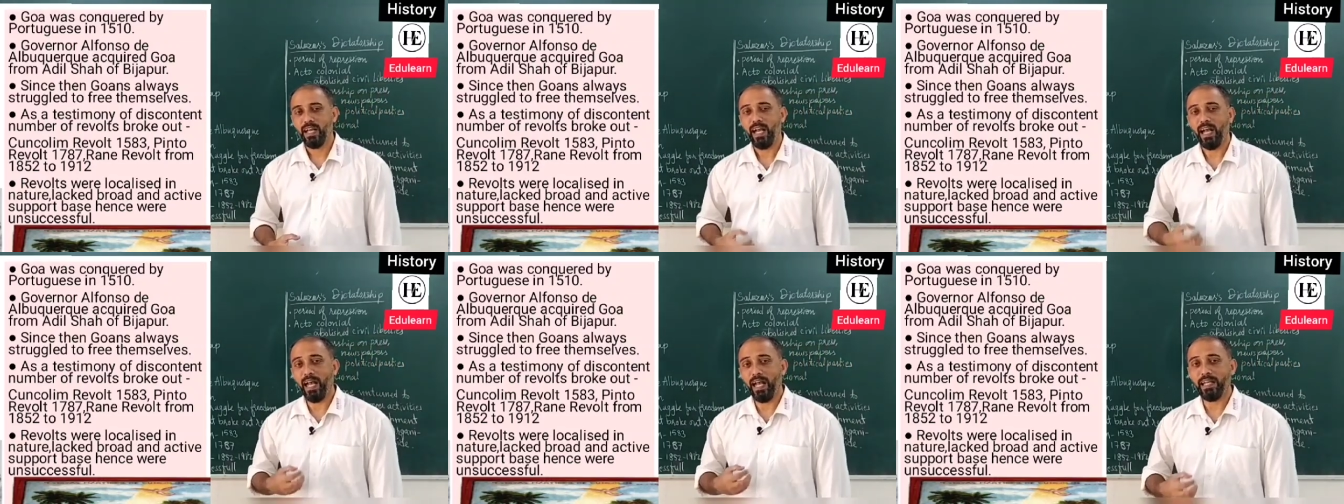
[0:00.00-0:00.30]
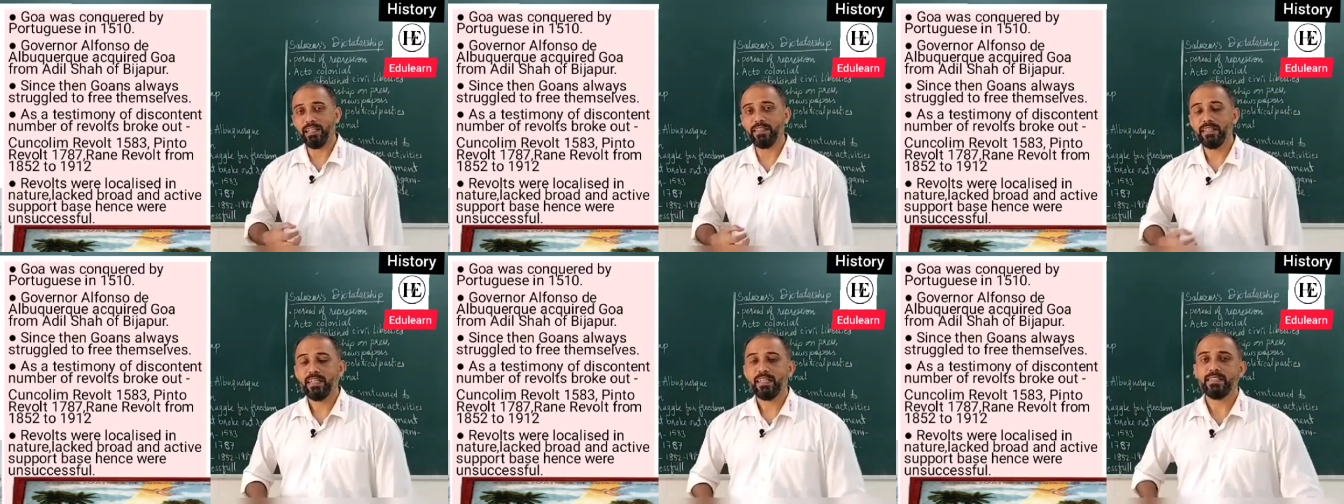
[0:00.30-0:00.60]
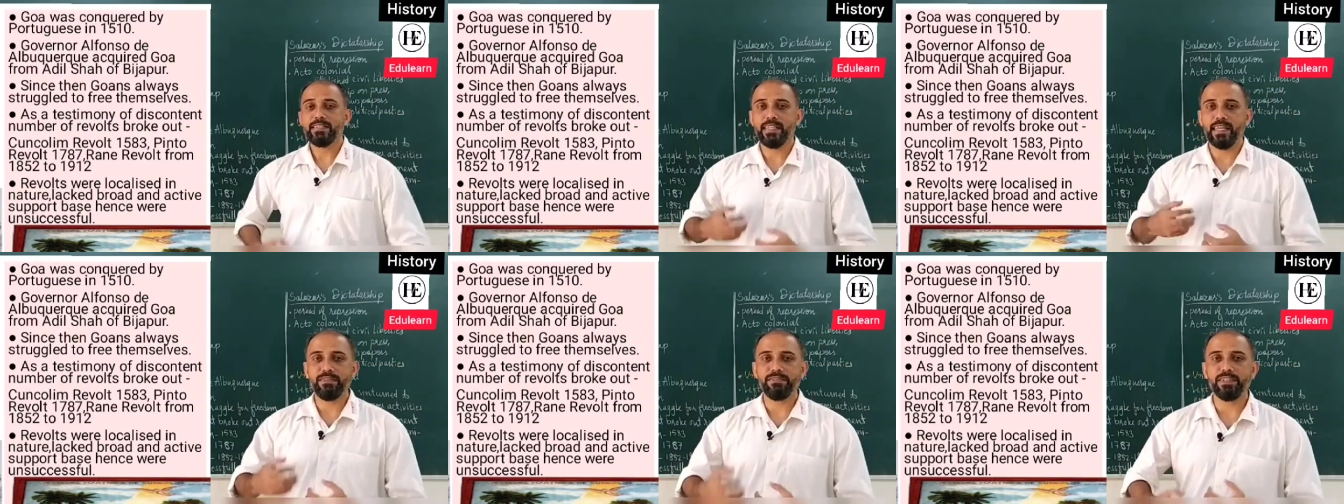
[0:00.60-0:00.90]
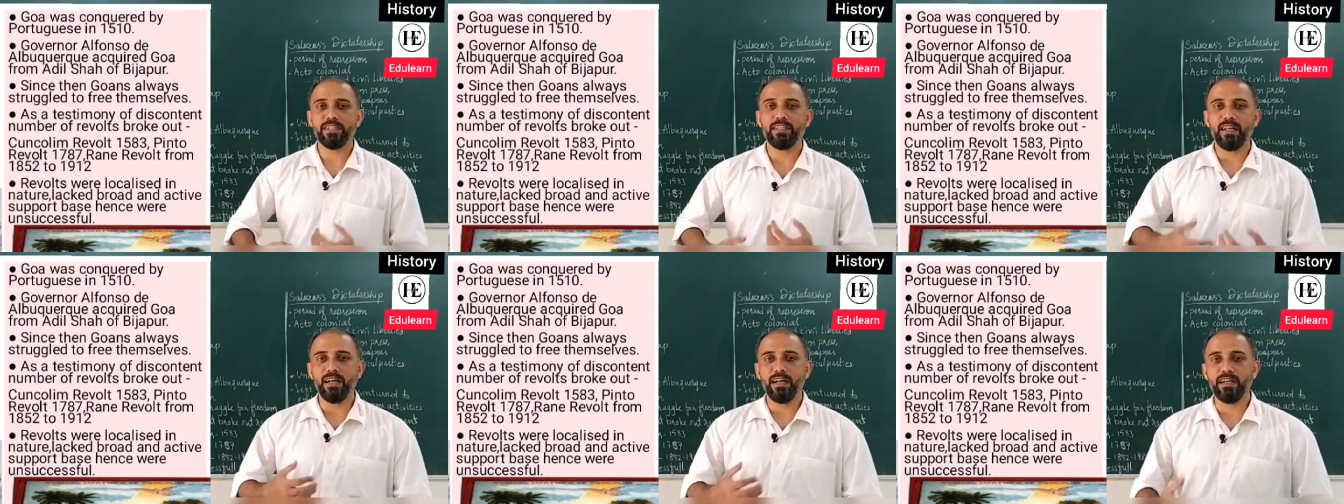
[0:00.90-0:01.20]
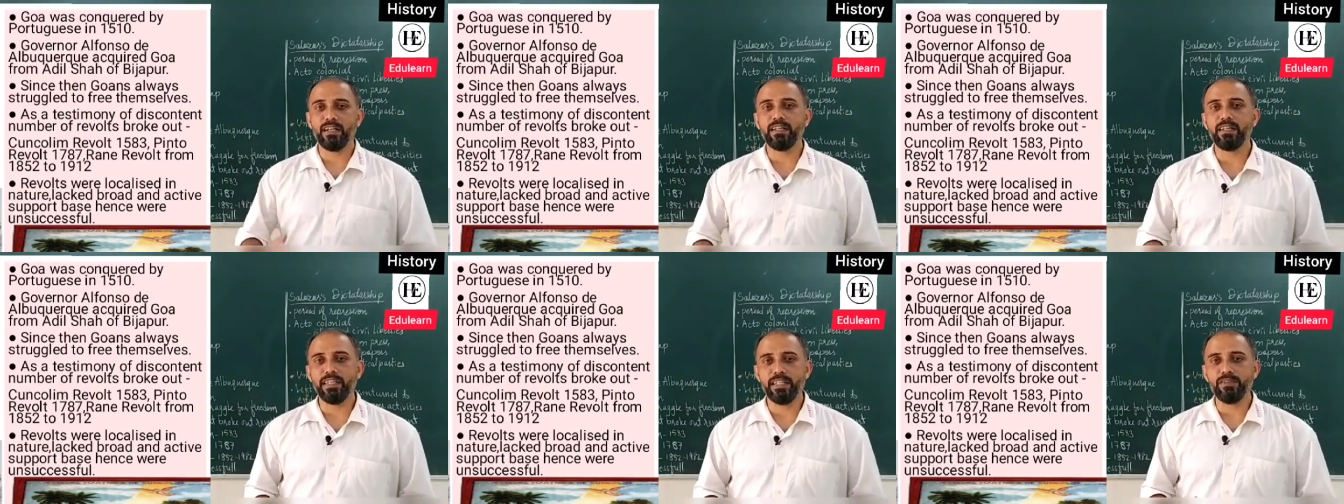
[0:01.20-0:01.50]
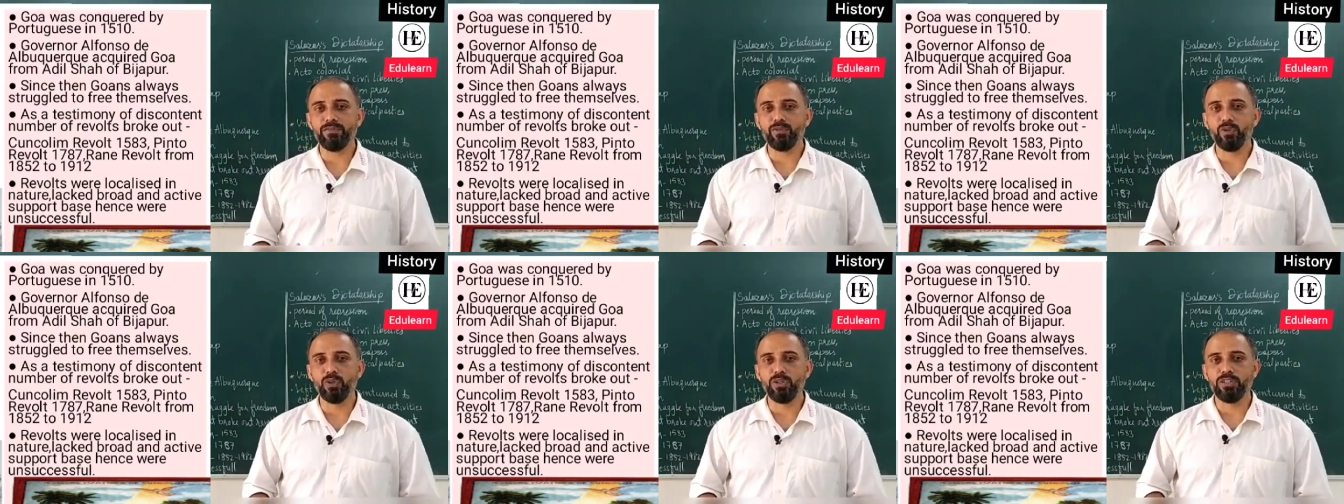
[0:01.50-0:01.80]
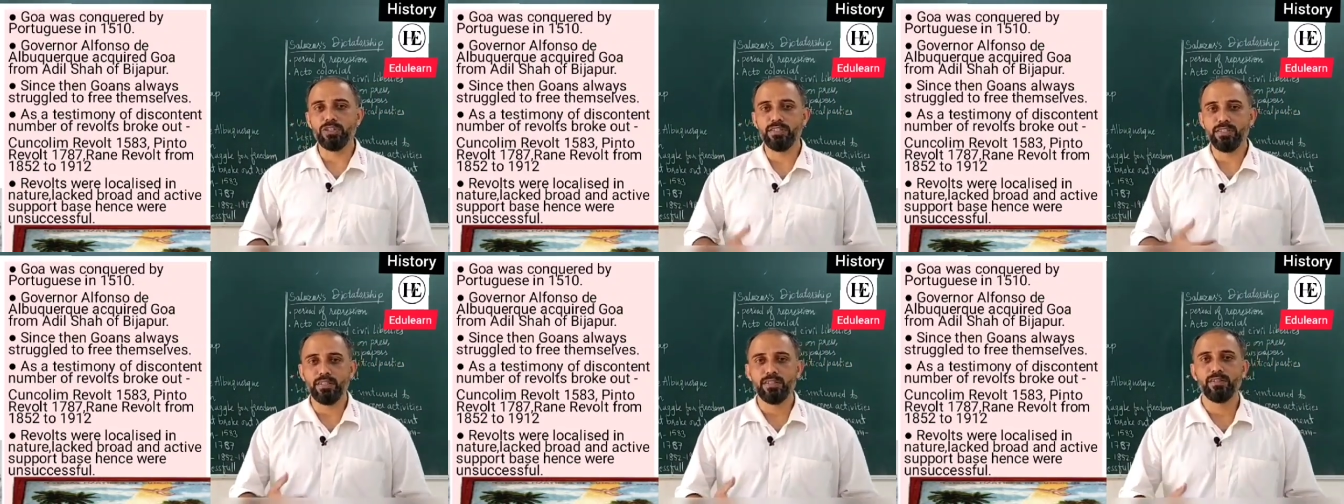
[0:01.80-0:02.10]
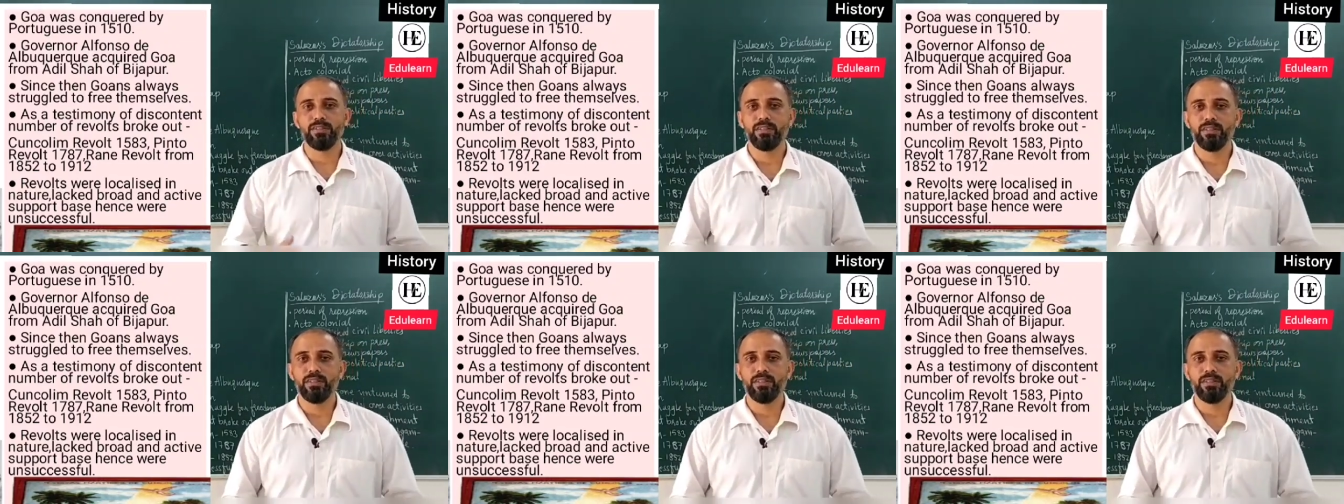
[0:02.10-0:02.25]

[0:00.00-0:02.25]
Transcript: and several early revolts